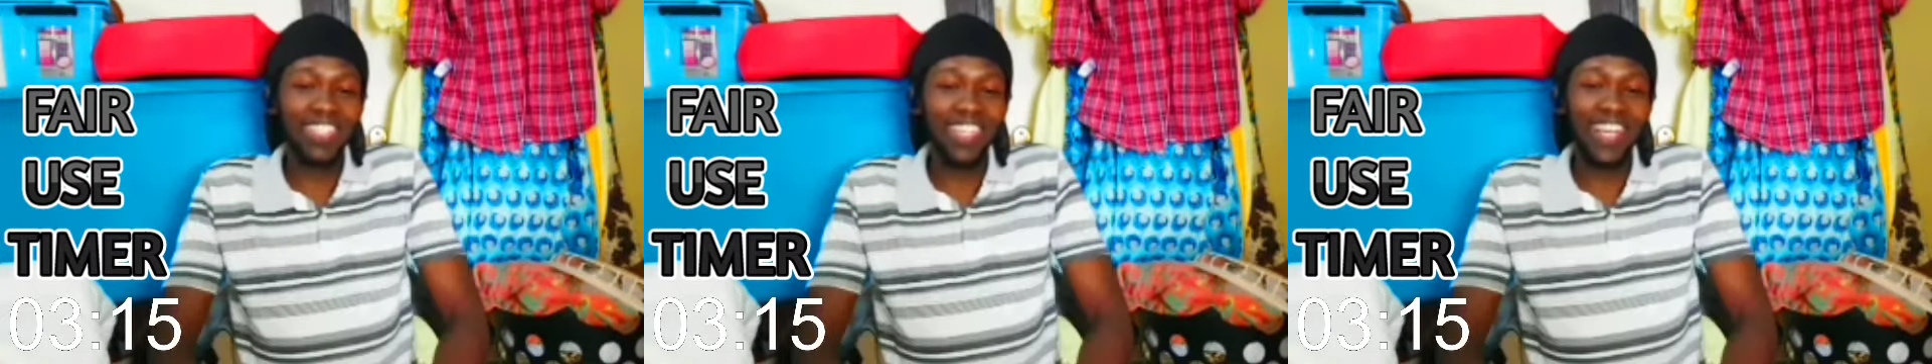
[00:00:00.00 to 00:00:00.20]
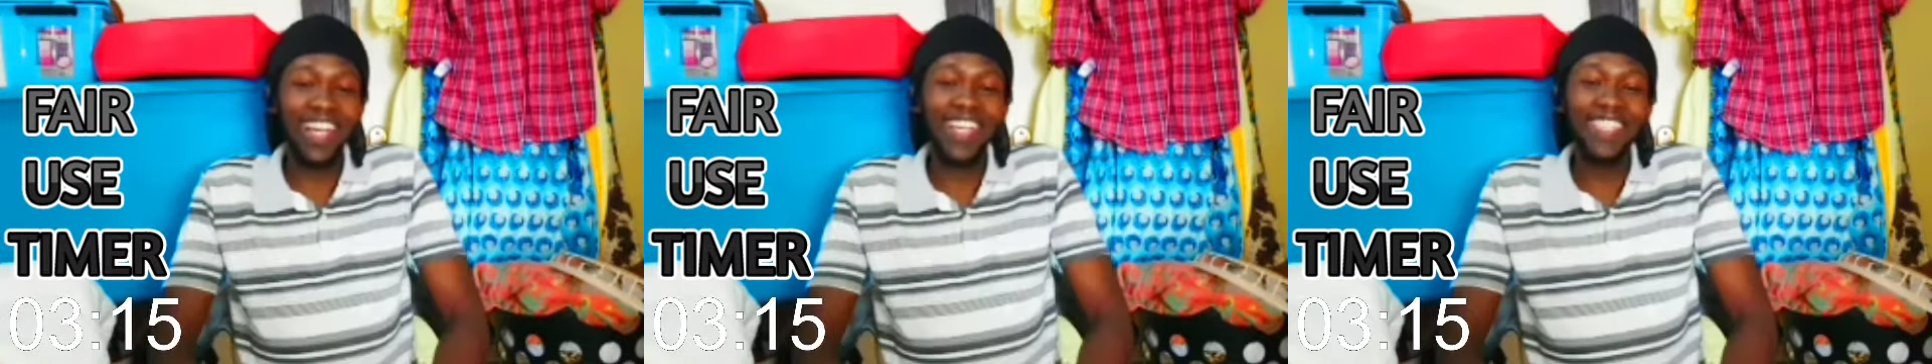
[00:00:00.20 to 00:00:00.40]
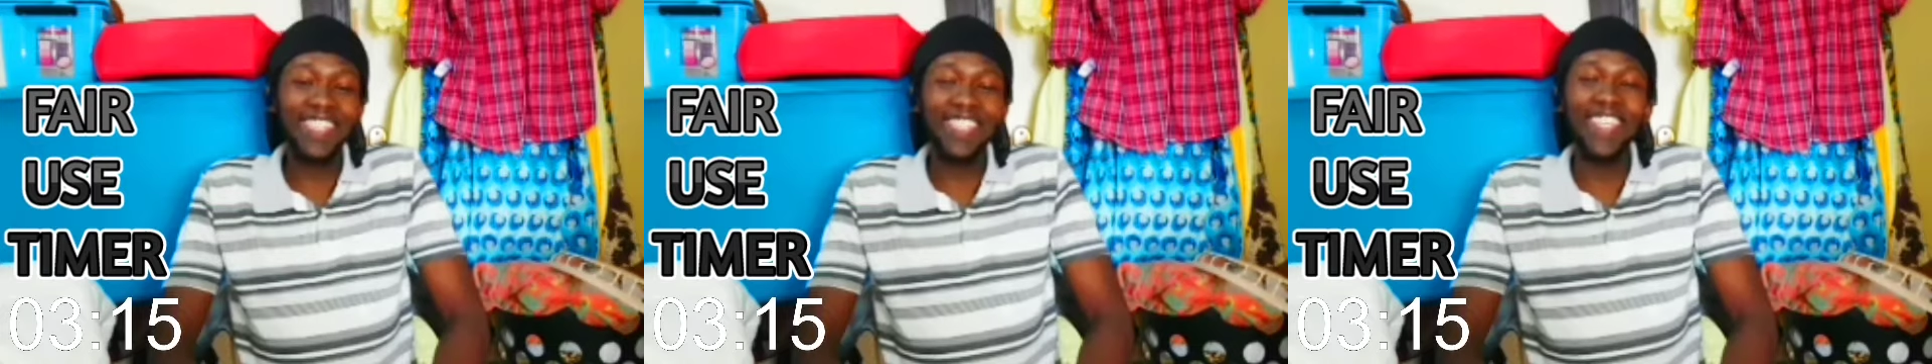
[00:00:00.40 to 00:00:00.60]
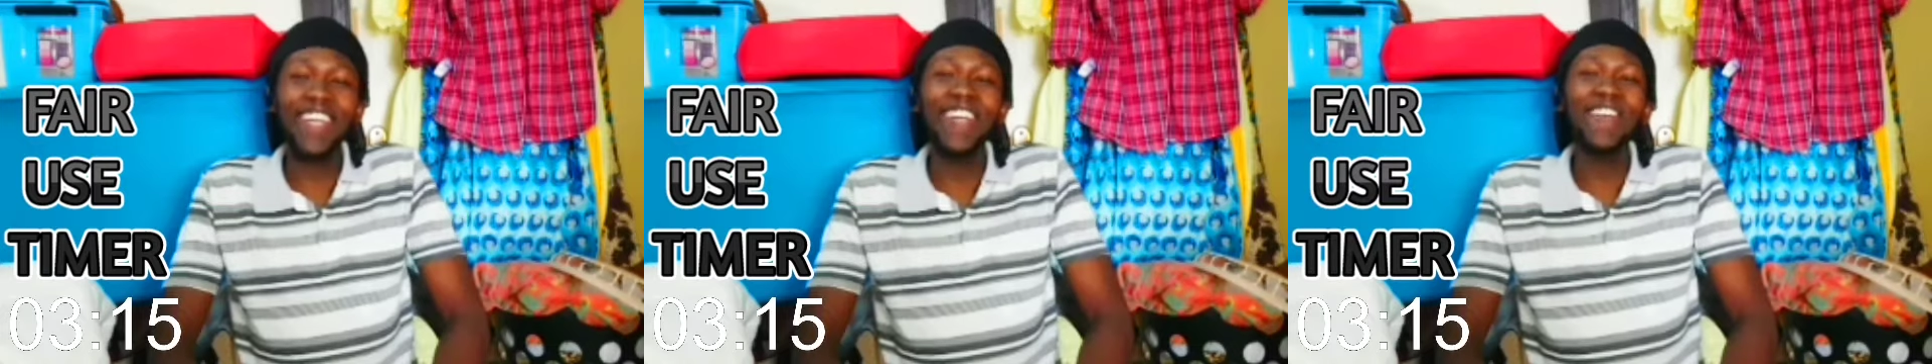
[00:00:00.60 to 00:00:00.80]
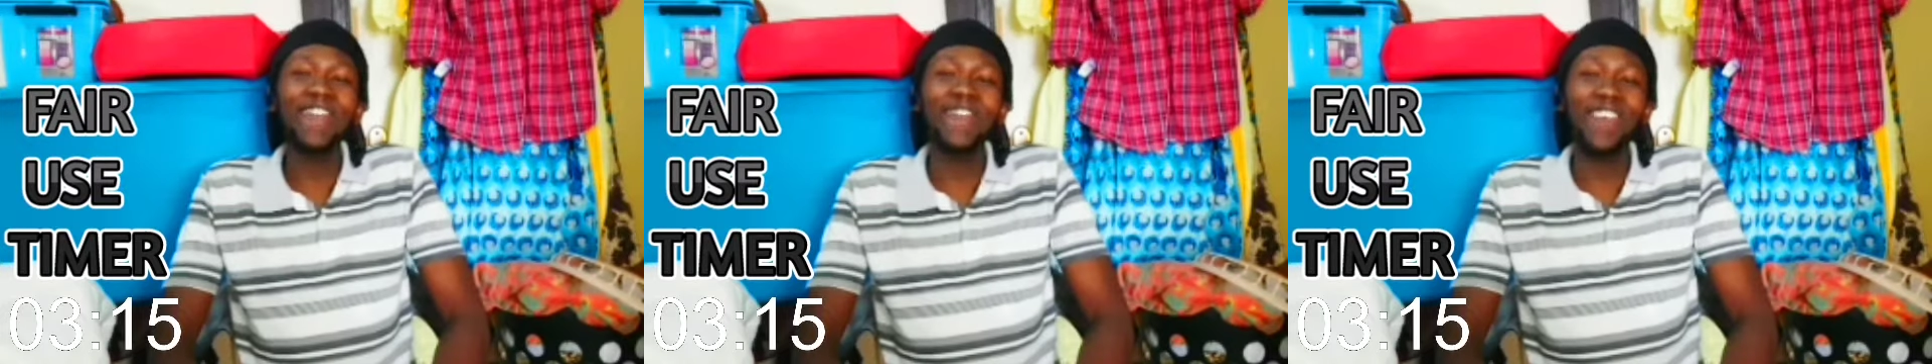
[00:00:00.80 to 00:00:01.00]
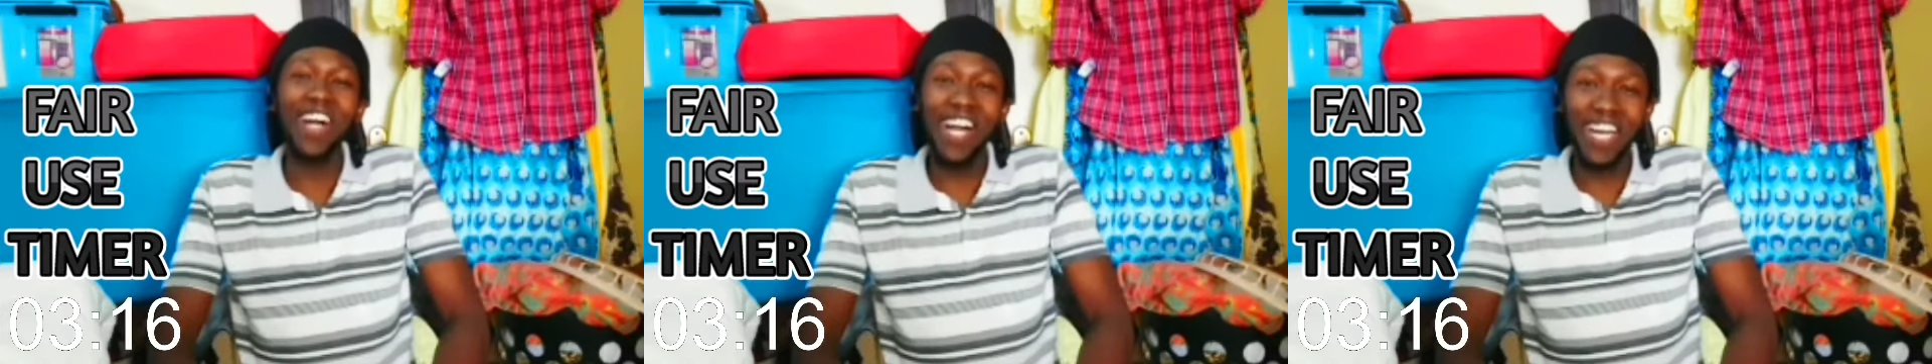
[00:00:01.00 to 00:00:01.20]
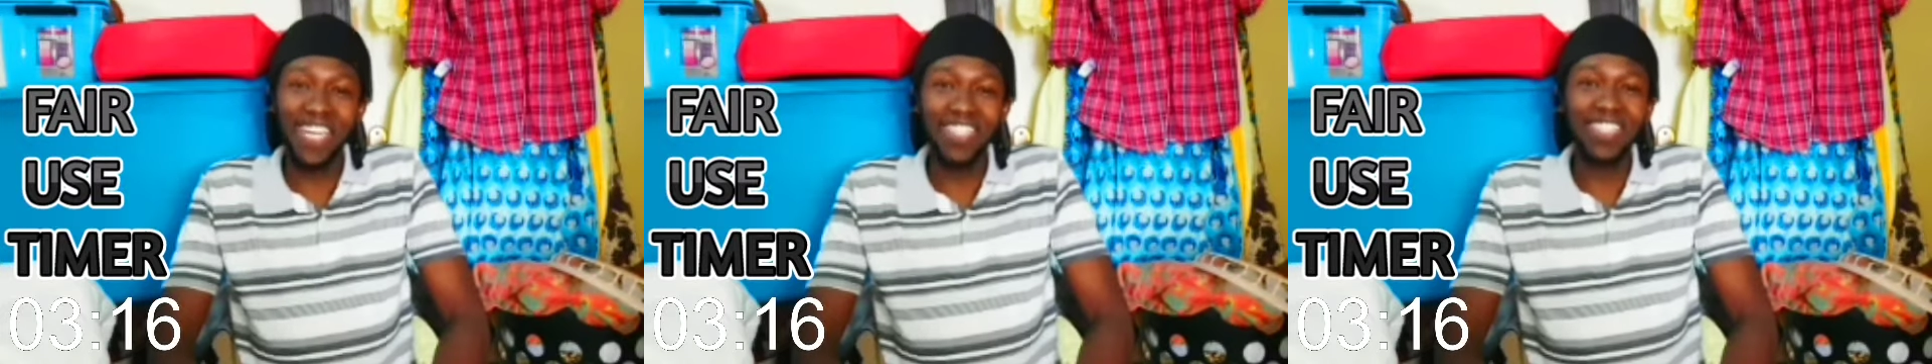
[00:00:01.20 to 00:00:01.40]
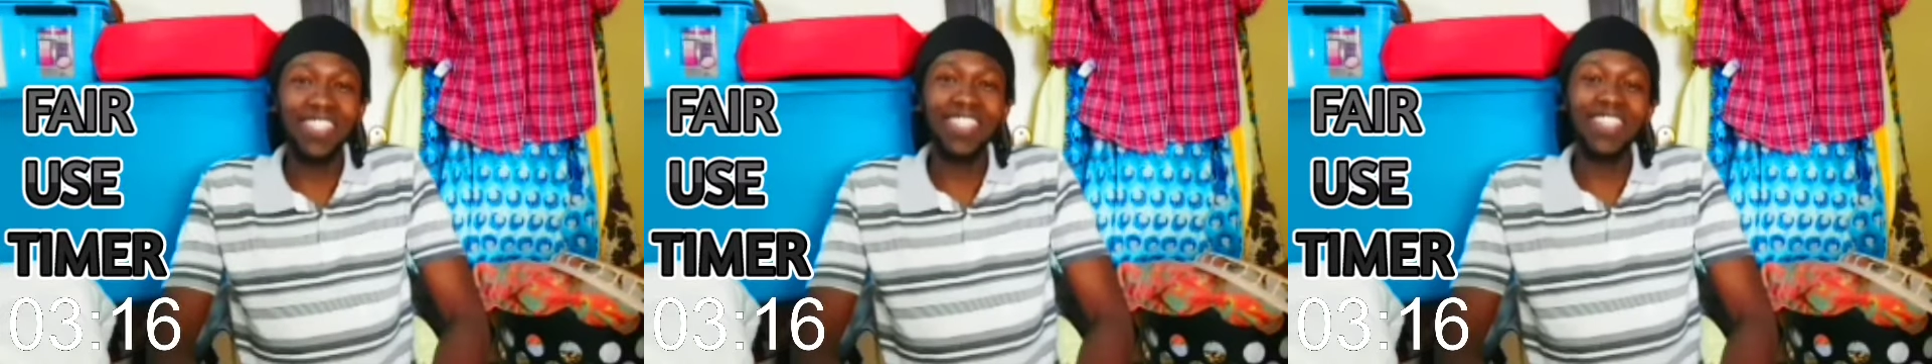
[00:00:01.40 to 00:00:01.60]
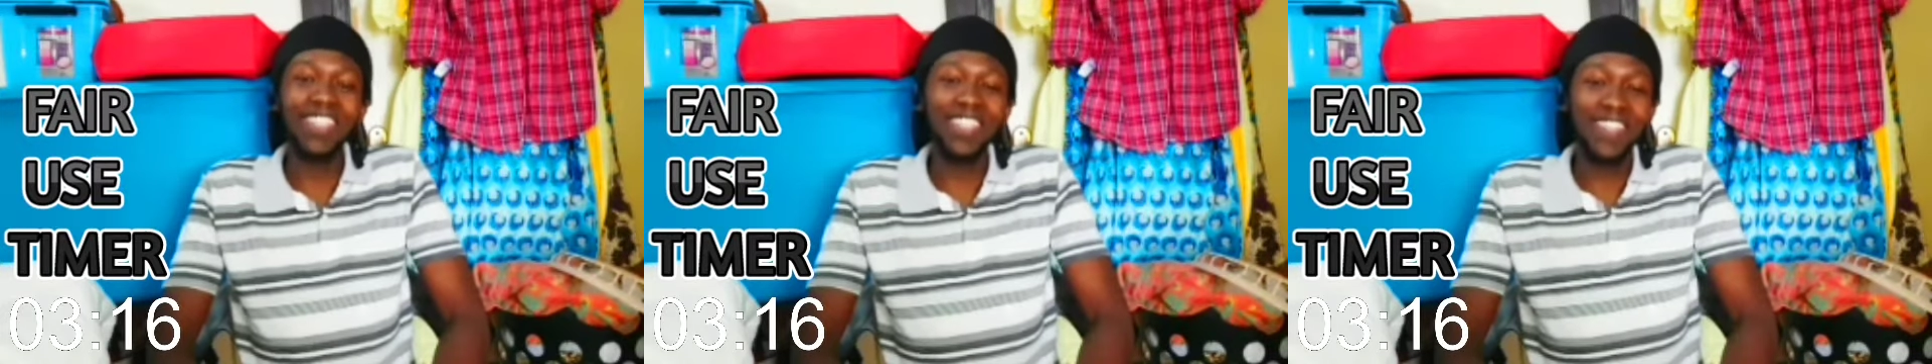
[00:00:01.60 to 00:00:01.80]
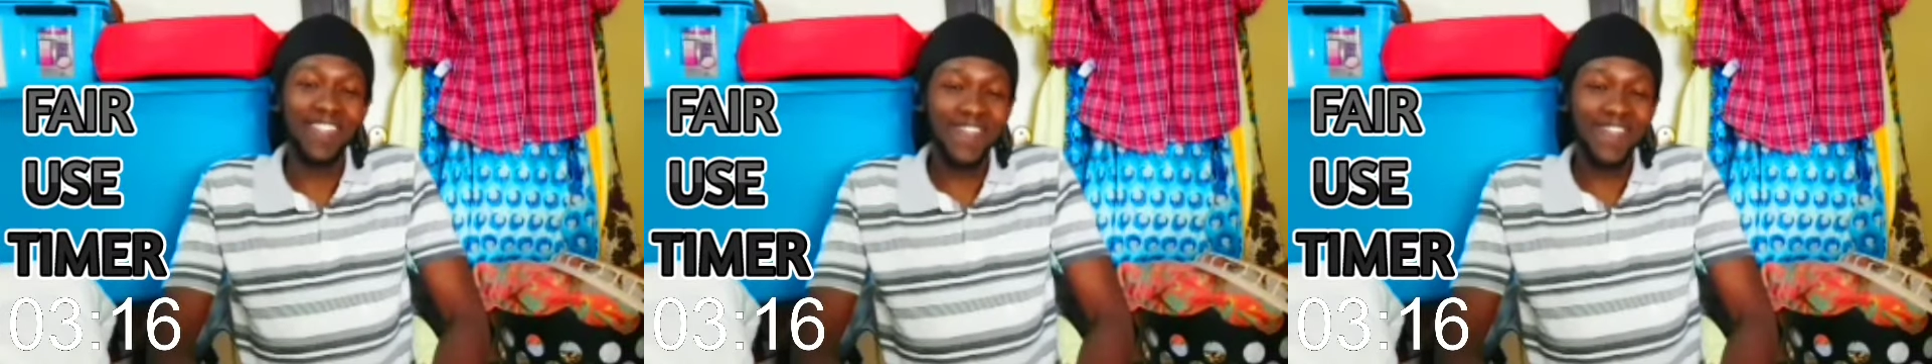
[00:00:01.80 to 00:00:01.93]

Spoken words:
goddamn mind.